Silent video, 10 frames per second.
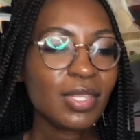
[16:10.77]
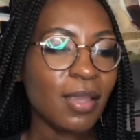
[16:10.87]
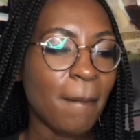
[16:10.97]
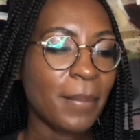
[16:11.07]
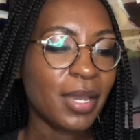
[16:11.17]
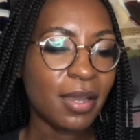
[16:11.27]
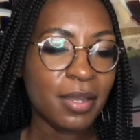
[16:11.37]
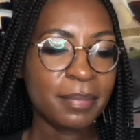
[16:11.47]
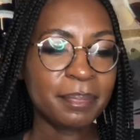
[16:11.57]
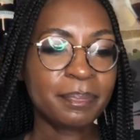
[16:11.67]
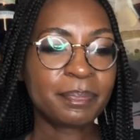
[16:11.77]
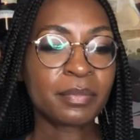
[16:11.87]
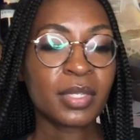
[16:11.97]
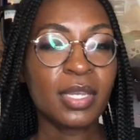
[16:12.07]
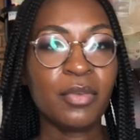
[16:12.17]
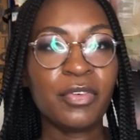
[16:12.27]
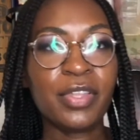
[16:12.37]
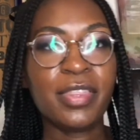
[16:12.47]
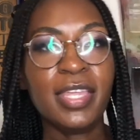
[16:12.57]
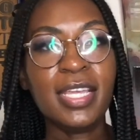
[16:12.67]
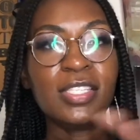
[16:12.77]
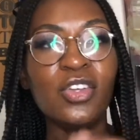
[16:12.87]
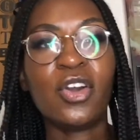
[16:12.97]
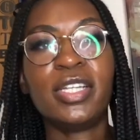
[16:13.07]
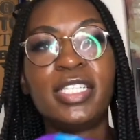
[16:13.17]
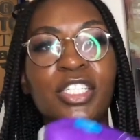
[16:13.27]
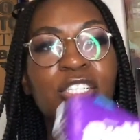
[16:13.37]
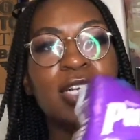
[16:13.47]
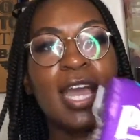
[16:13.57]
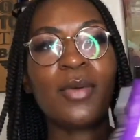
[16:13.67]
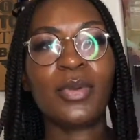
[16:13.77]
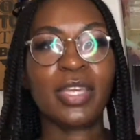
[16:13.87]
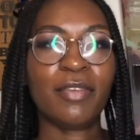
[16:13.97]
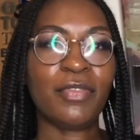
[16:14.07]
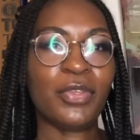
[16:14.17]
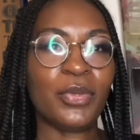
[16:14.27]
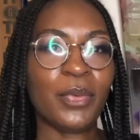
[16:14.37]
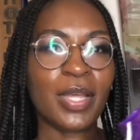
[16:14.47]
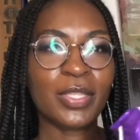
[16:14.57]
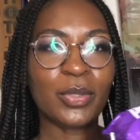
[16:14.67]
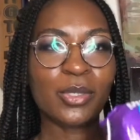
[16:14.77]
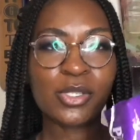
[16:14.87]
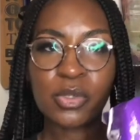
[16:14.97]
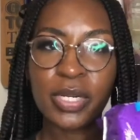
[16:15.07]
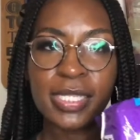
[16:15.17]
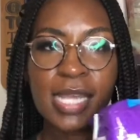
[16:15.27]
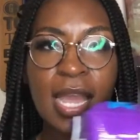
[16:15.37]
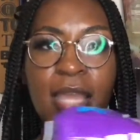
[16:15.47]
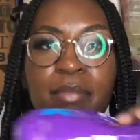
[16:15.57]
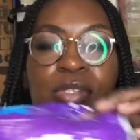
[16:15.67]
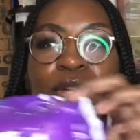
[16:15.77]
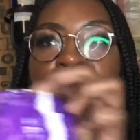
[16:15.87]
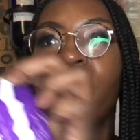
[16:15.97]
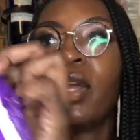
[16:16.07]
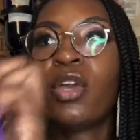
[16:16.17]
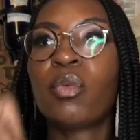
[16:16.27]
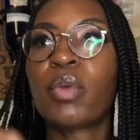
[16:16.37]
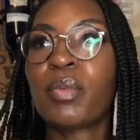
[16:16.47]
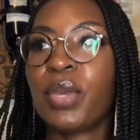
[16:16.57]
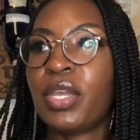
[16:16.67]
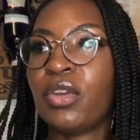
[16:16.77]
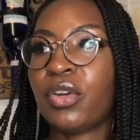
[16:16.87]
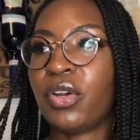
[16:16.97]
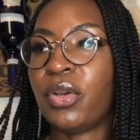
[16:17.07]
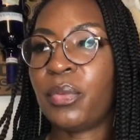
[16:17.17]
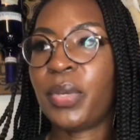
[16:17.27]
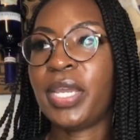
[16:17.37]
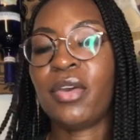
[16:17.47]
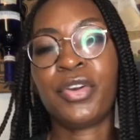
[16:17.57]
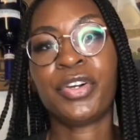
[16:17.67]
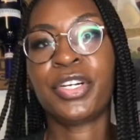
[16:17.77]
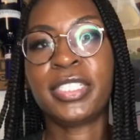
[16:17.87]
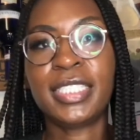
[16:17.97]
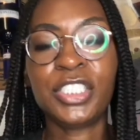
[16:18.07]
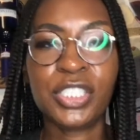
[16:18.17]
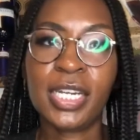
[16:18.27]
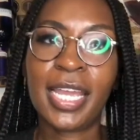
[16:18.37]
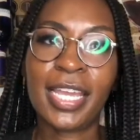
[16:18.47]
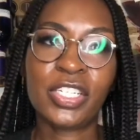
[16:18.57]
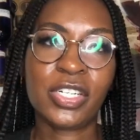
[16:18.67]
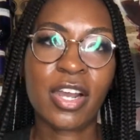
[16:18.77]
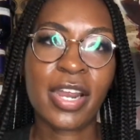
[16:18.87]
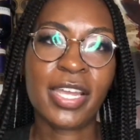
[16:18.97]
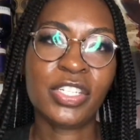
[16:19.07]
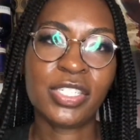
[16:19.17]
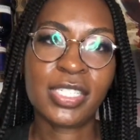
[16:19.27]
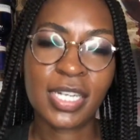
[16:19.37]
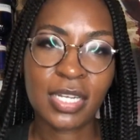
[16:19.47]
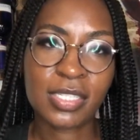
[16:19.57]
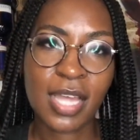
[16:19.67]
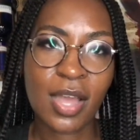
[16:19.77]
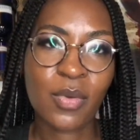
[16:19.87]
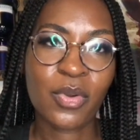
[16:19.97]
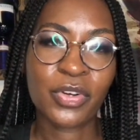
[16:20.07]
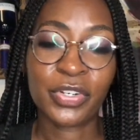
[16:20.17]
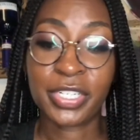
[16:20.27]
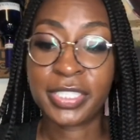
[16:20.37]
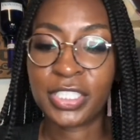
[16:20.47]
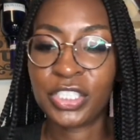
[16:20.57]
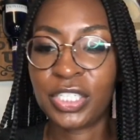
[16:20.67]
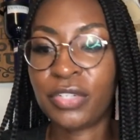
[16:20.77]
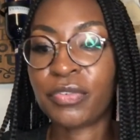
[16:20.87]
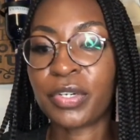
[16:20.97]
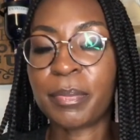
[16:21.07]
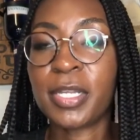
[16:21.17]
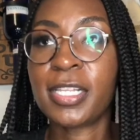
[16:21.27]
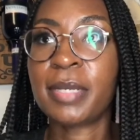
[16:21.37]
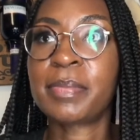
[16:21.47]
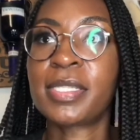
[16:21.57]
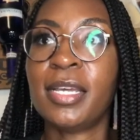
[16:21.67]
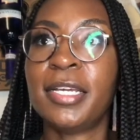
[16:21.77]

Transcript: But for this audition, I will give you a little story time. So we went on an audition. Our agent sent us out on an audition for pull-ups.